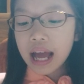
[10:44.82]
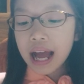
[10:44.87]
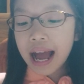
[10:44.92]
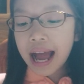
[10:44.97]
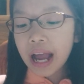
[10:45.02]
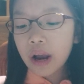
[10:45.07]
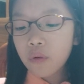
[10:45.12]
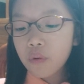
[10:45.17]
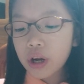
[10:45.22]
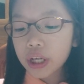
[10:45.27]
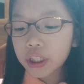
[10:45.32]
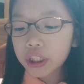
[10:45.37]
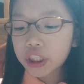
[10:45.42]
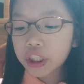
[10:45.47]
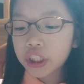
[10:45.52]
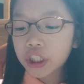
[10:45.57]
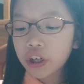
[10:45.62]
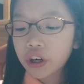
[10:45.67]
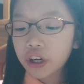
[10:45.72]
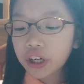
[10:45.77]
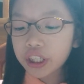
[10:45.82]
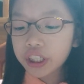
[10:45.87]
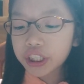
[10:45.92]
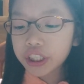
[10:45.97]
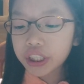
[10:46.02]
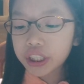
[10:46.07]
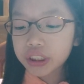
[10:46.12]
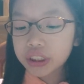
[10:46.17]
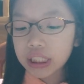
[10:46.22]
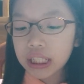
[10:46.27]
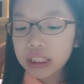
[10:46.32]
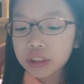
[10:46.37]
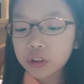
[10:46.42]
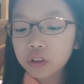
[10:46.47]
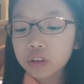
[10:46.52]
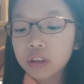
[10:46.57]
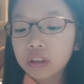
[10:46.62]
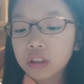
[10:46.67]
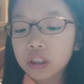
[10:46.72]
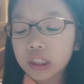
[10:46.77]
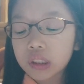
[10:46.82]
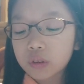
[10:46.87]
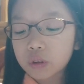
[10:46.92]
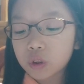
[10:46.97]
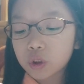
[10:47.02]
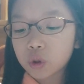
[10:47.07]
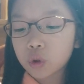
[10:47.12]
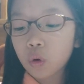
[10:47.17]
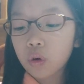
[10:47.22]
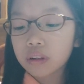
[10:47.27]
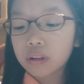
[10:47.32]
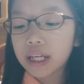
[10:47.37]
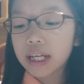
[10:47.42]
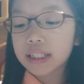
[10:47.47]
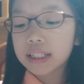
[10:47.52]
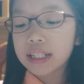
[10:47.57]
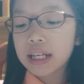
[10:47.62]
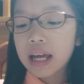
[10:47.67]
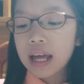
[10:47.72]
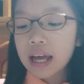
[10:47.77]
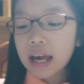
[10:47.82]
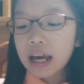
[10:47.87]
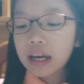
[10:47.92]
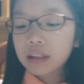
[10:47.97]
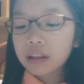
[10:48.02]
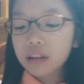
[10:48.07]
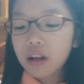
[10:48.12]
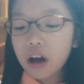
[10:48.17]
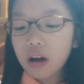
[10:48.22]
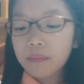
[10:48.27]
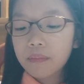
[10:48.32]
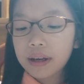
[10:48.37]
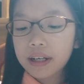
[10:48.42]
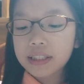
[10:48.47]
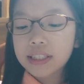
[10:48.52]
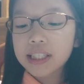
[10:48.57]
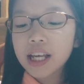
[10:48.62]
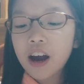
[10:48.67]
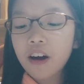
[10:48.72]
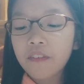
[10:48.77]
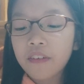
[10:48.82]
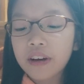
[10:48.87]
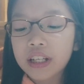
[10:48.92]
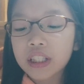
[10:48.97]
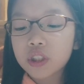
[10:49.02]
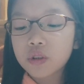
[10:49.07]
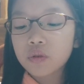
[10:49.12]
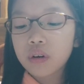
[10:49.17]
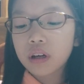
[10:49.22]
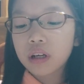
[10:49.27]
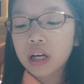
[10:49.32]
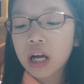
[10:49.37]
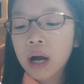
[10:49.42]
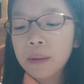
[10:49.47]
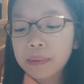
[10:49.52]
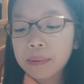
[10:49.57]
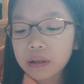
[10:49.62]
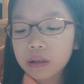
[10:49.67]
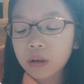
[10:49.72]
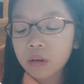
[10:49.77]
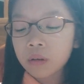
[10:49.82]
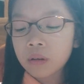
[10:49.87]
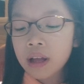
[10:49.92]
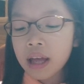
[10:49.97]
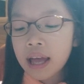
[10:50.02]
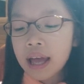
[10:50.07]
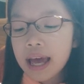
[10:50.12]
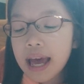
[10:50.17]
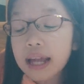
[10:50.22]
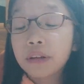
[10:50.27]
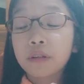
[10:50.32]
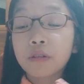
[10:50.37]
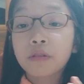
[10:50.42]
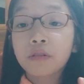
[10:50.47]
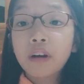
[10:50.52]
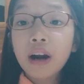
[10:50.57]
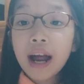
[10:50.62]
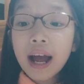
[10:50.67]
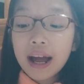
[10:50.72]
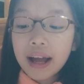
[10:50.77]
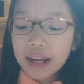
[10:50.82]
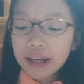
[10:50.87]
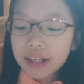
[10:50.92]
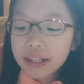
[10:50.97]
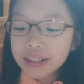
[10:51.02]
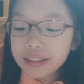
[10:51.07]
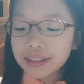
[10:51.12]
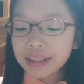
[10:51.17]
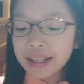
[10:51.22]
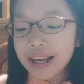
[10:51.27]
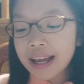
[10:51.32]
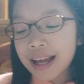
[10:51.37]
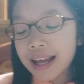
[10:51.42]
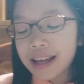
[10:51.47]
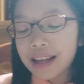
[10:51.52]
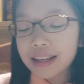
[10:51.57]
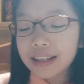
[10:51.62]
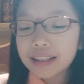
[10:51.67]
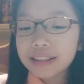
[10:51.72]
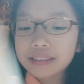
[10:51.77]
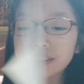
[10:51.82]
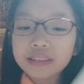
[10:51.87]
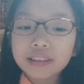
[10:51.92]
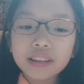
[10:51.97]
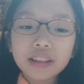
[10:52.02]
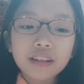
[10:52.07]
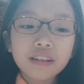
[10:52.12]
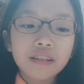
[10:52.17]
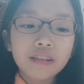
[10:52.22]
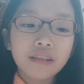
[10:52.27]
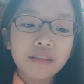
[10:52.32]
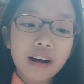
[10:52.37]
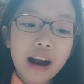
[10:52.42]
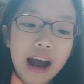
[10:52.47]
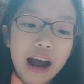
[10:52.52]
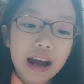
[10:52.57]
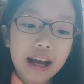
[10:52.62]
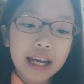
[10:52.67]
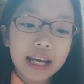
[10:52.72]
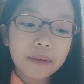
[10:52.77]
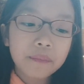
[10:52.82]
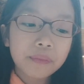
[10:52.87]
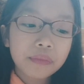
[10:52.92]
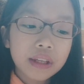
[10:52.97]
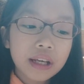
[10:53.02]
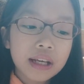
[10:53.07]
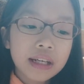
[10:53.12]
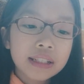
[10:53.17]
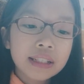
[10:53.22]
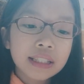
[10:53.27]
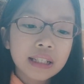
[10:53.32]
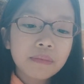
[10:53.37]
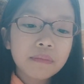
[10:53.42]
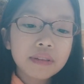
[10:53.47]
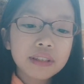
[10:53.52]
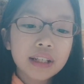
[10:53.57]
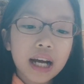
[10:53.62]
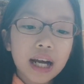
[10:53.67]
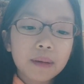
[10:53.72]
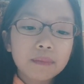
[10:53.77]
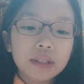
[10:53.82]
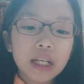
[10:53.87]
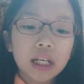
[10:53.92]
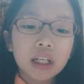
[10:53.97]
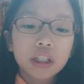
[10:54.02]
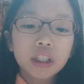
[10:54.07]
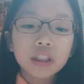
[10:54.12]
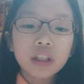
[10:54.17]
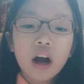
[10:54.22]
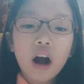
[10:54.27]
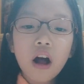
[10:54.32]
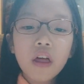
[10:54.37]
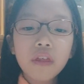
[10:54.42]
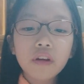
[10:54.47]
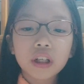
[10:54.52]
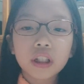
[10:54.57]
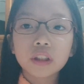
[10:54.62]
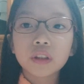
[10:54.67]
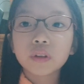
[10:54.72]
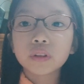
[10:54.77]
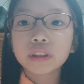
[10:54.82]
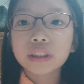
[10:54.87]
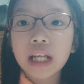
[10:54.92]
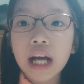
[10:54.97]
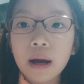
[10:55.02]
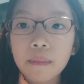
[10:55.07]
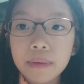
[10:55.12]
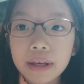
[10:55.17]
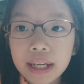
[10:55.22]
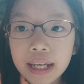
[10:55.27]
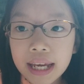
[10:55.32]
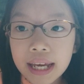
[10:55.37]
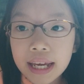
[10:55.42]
I went charging into the girls' toilet and locked myself into a cubicle and cried and cried. Sometimes I heard other girls coming